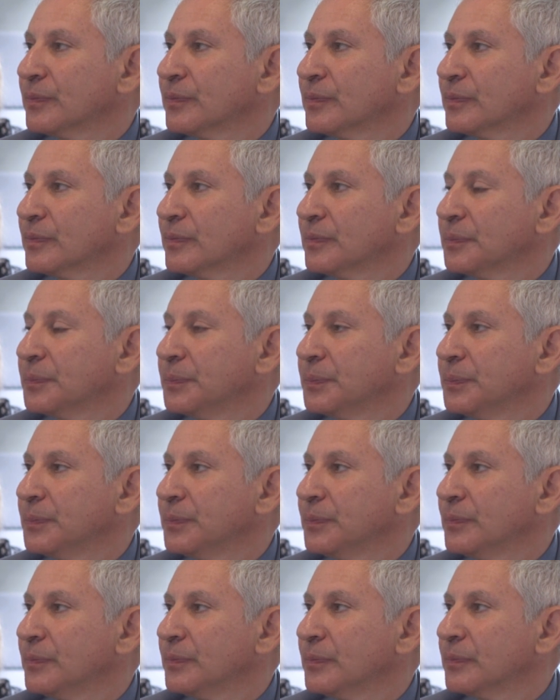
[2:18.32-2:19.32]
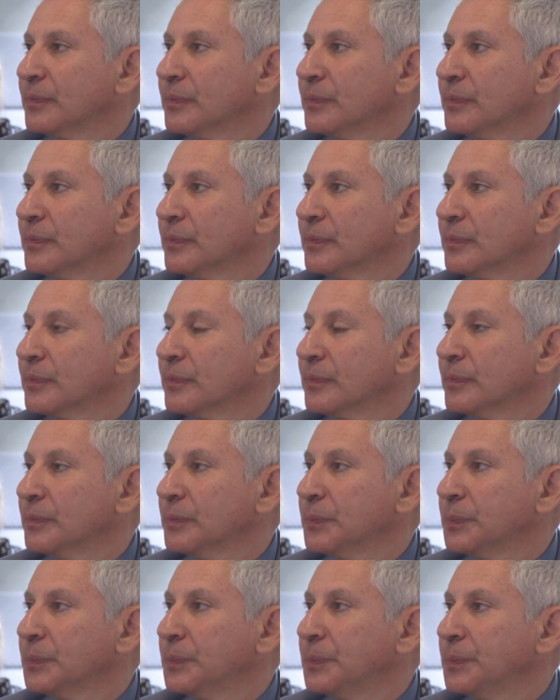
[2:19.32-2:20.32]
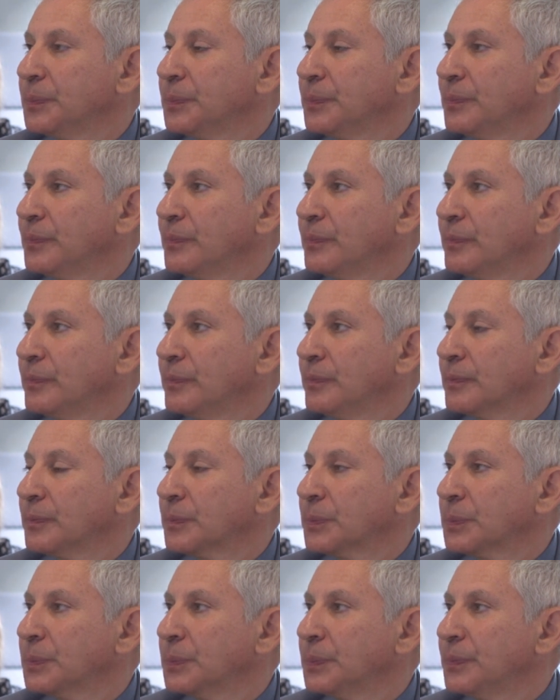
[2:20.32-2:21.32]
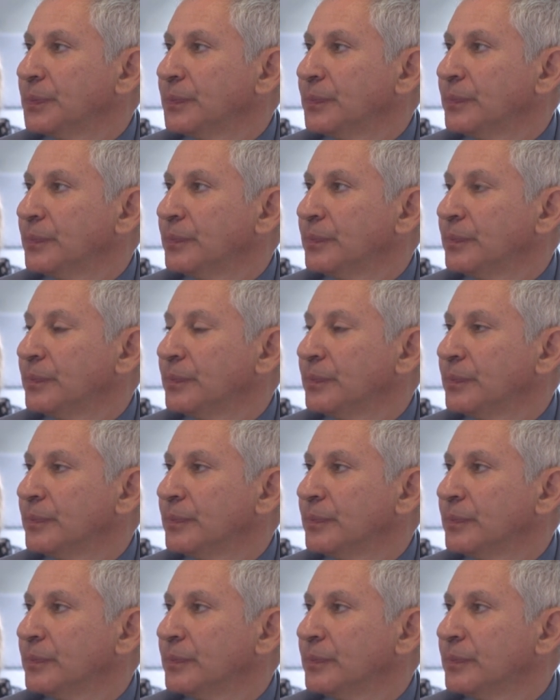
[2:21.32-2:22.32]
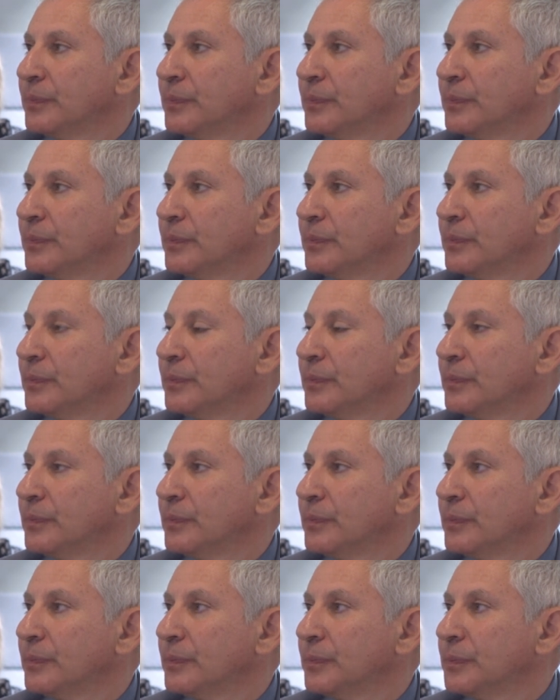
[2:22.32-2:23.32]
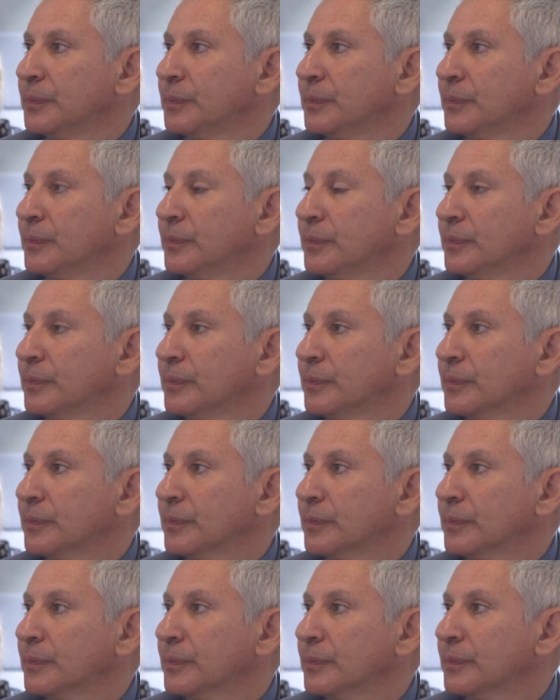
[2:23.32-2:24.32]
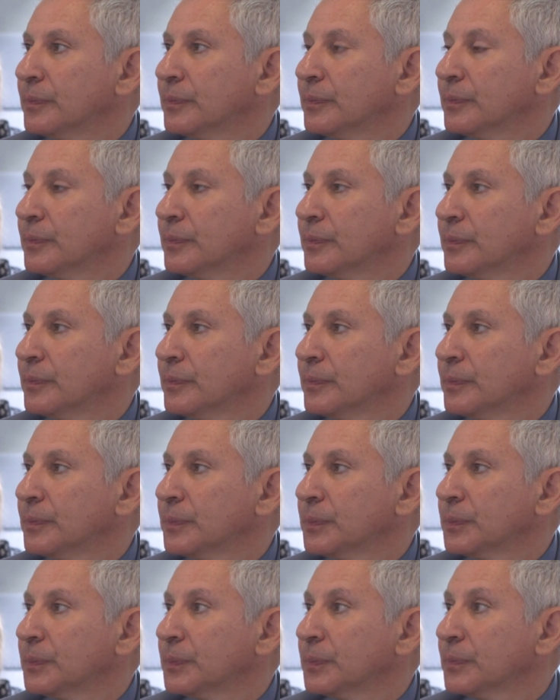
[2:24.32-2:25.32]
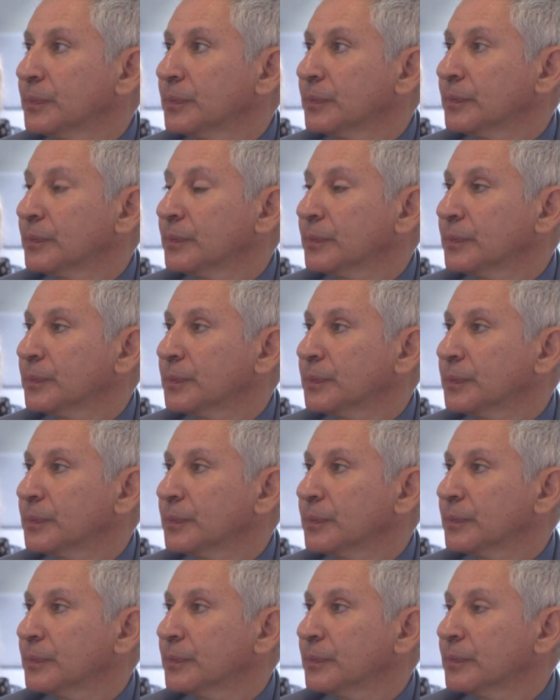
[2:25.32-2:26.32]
No words are spoken by the person on screen.